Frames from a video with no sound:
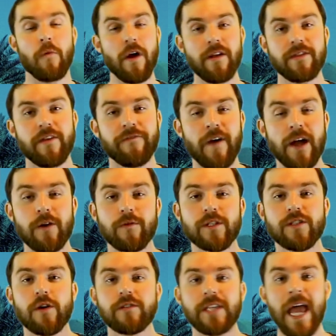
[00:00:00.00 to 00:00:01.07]
where the final
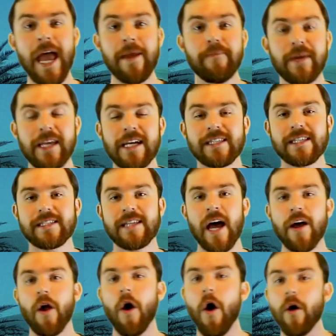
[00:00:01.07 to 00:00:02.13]
results end, because it's
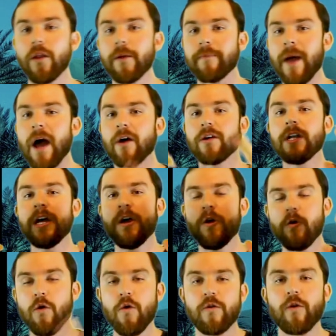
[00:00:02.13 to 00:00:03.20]
not all about
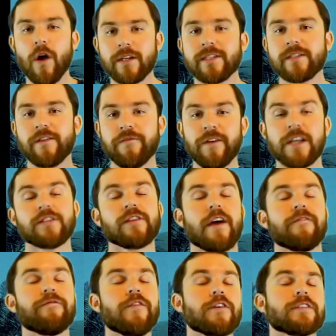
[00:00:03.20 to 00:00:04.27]
who crosses the finish
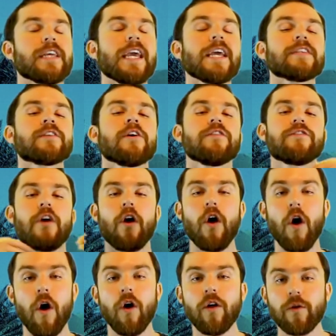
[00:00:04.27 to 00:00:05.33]
line first. They're
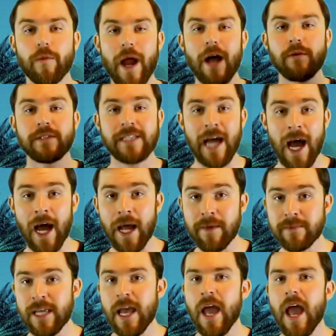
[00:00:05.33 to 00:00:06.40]
all around
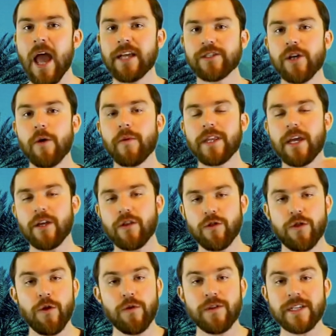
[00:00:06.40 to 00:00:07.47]
times. And so when they
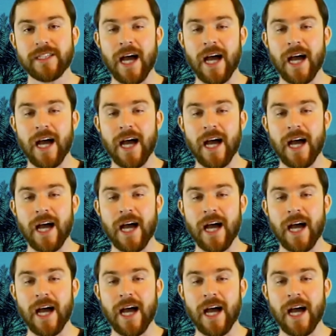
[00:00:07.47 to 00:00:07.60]
do the